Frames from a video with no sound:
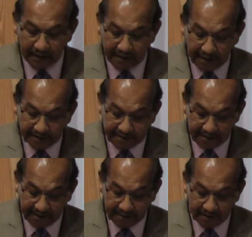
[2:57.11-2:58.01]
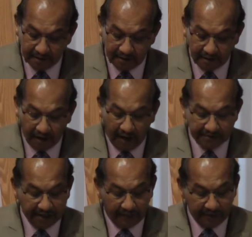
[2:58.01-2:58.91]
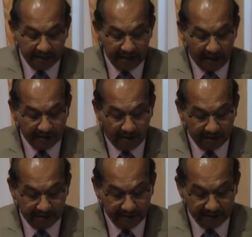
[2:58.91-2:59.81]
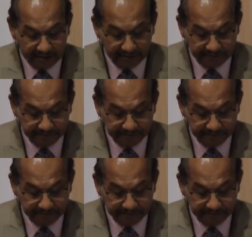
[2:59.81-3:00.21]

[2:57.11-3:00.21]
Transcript: guilty of something he had not committed.